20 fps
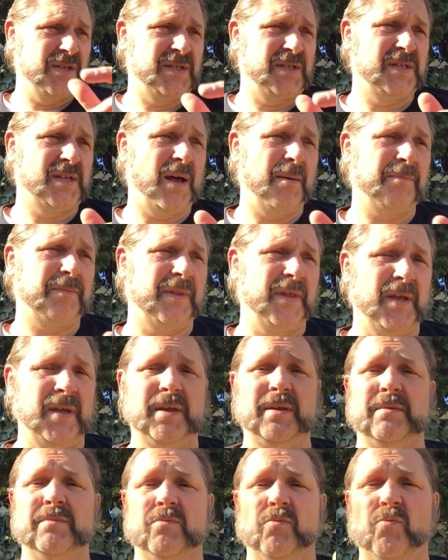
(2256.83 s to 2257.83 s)
something
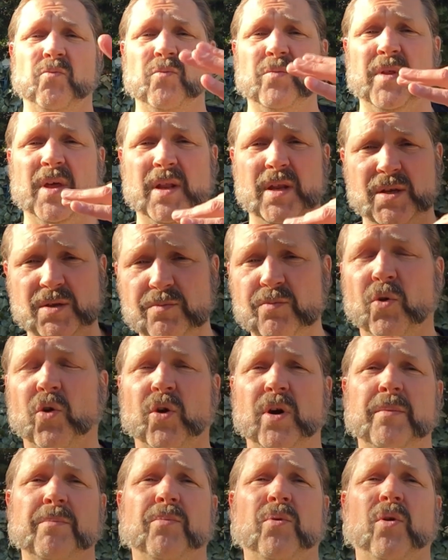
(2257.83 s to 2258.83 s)
that is
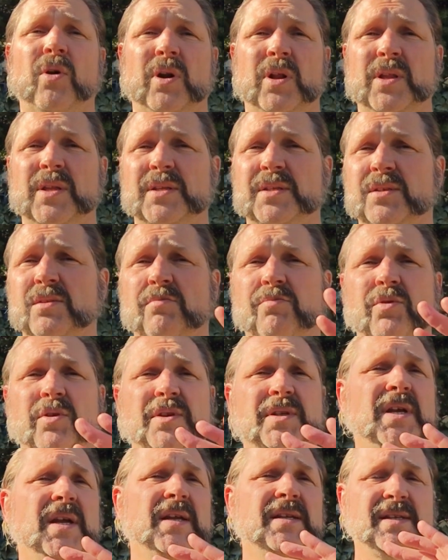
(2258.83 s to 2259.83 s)
more important and
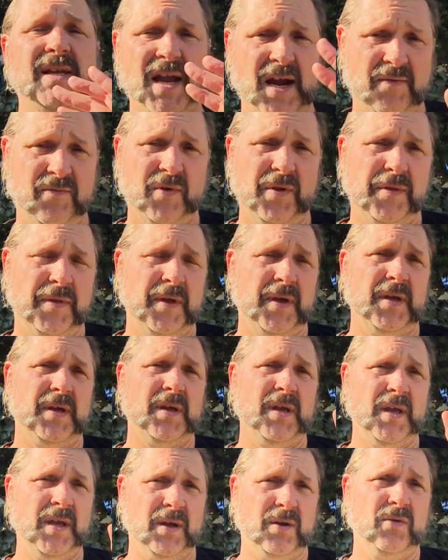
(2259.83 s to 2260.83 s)
supersedes everything,
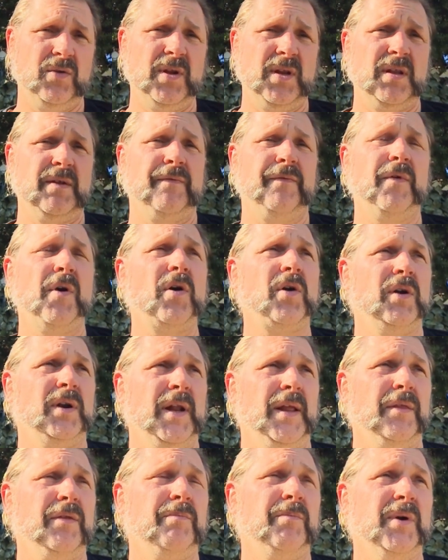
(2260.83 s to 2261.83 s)
including the focal
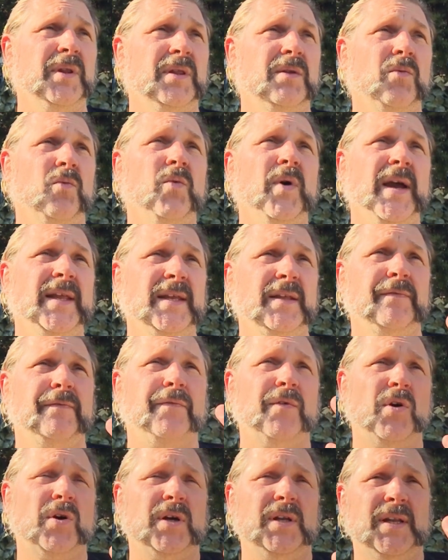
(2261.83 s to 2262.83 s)
length. But the way that
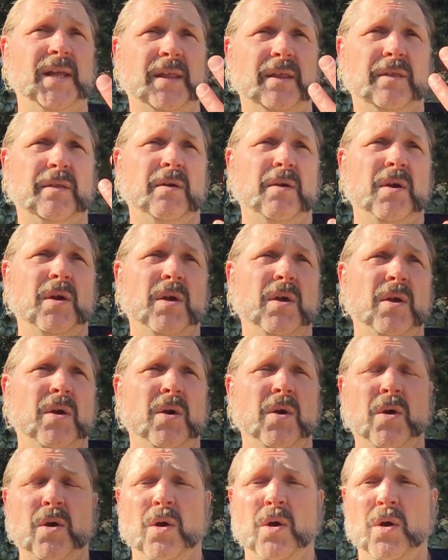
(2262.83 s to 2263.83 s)
focal length
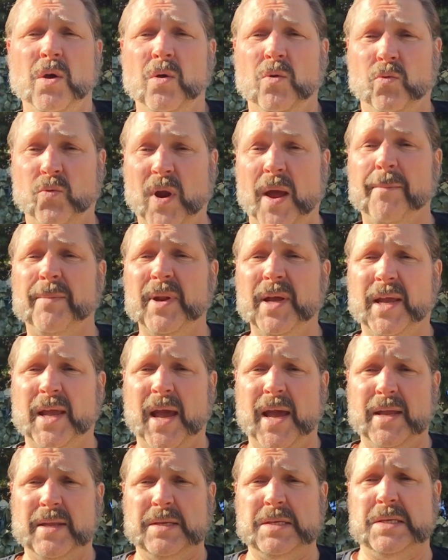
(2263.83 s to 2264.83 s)

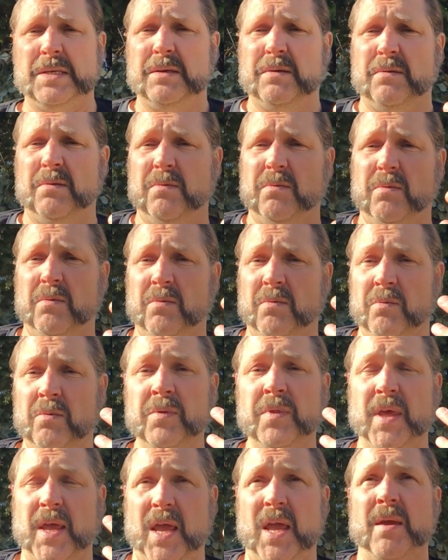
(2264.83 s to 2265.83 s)
replicates
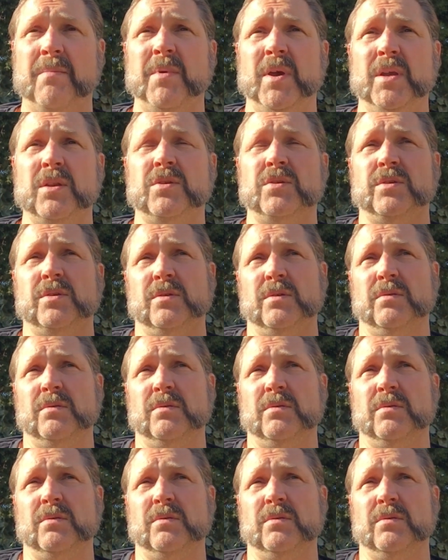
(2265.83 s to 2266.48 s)
the image,